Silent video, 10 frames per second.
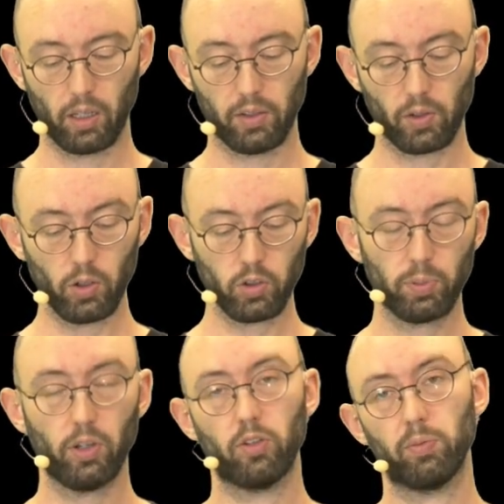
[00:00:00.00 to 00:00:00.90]
It's also
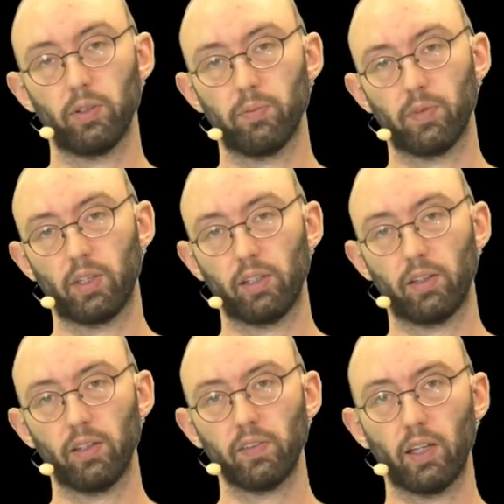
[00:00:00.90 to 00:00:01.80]
possible that in
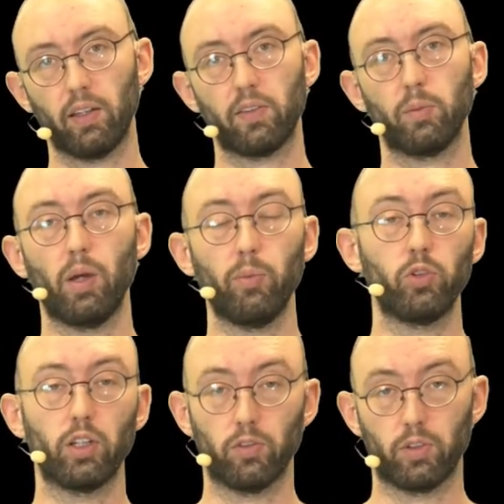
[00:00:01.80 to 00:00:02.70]
this case the
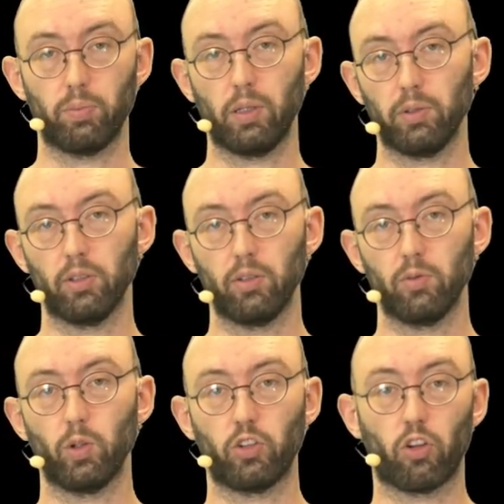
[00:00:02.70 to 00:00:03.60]
memory of the people
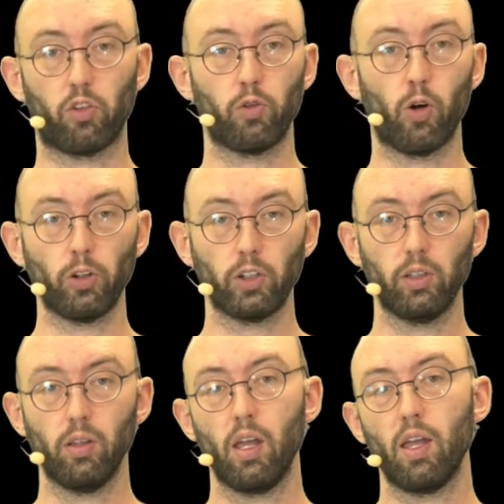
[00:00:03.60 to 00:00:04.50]
was just
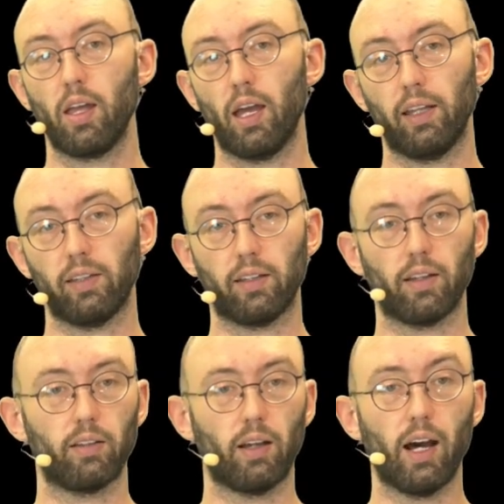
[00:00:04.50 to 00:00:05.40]
faulty and that
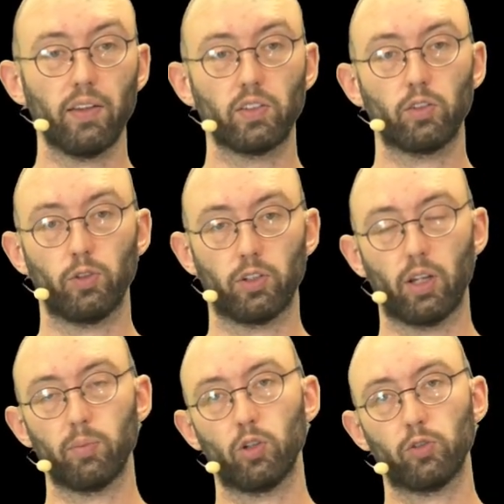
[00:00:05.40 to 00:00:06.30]
asking for the
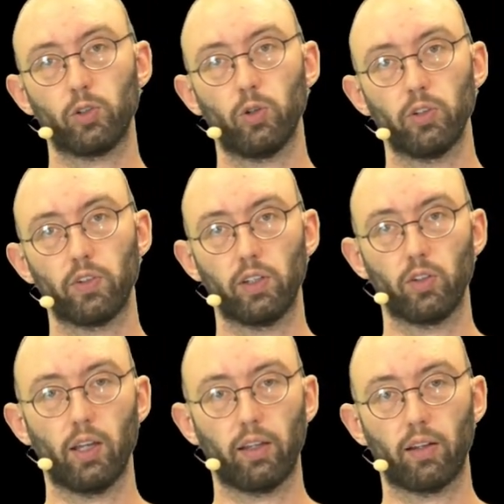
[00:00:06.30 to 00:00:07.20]
number of colds that
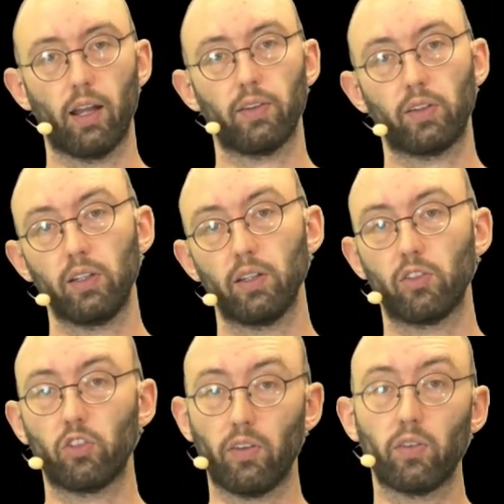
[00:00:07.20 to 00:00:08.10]
you had last year
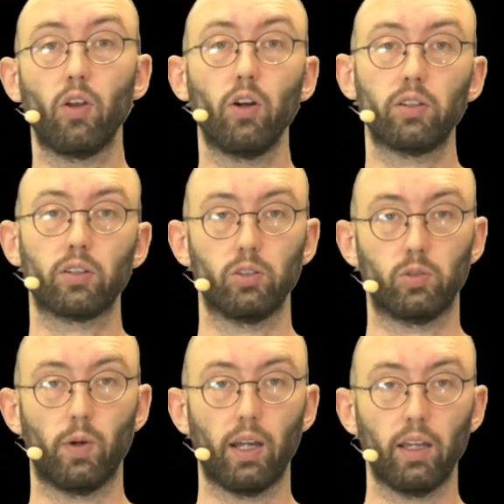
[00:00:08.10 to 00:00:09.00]
is just not a
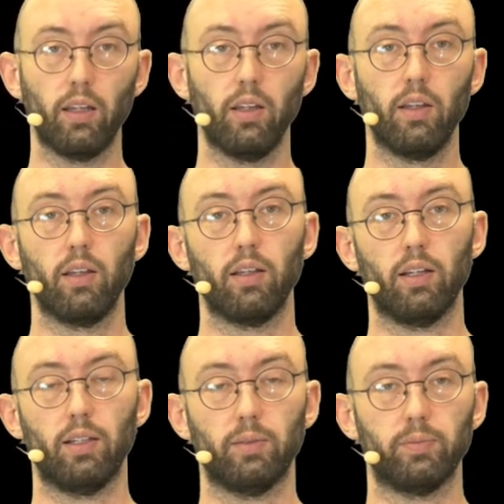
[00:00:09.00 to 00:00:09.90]
good way
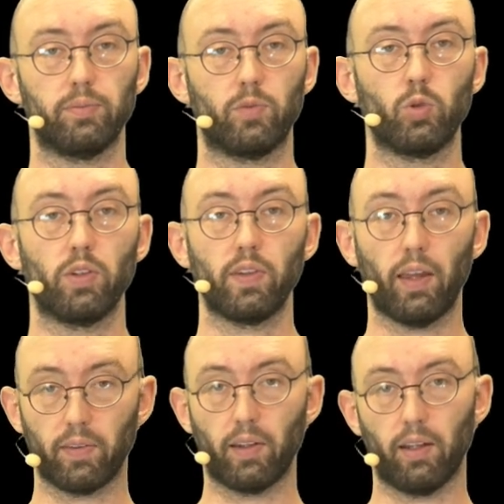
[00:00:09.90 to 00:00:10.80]
to
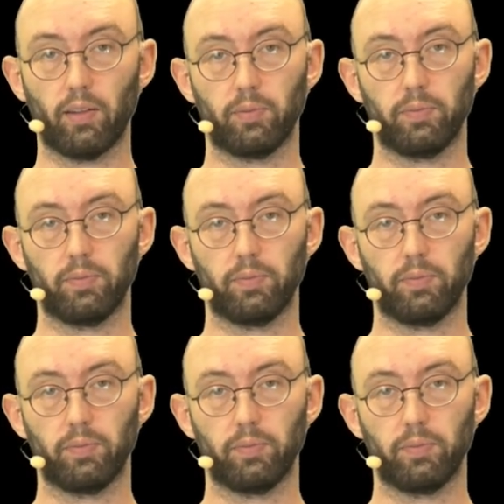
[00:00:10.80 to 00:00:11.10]
assess that.